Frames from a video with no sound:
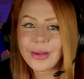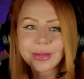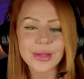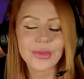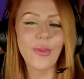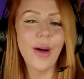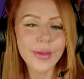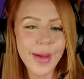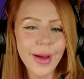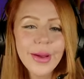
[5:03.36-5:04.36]
just walk
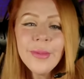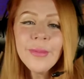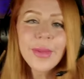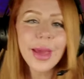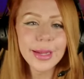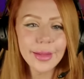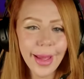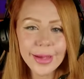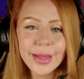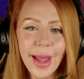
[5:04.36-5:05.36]
around and he
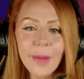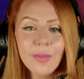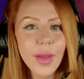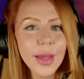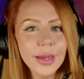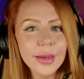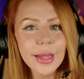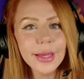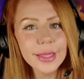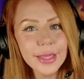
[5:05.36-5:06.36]
likes that. And
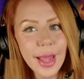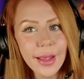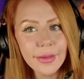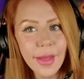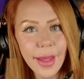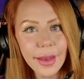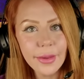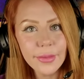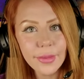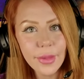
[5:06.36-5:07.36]
he's saying that,
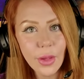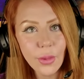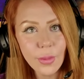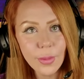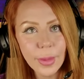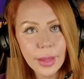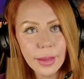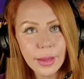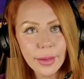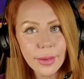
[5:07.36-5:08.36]
tell me
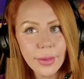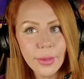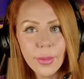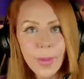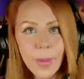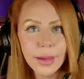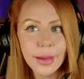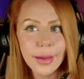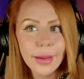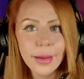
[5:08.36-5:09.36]
why.
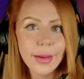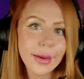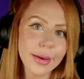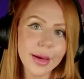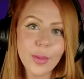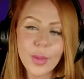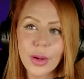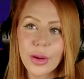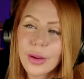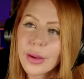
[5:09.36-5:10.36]
Come
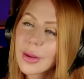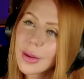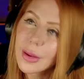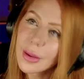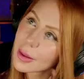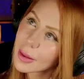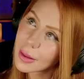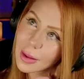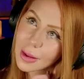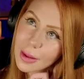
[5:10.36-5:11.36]
here.
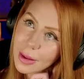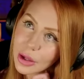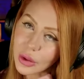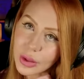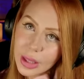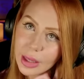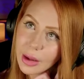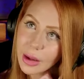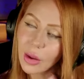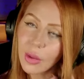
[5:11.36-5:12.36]

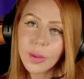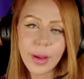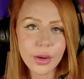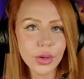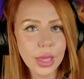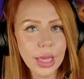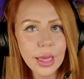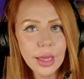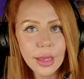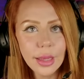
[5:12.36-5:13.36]
Cookie. What about a cookie?
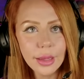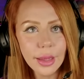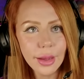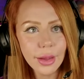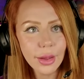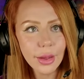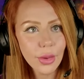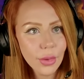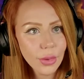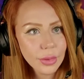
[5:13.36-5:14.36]

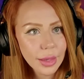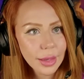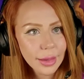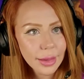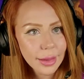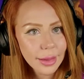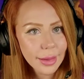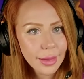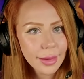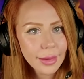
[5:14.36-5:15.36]
Hold on.
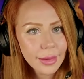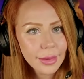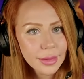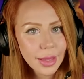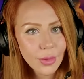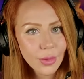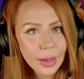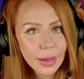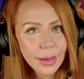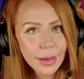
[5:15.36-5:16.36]
Tell me.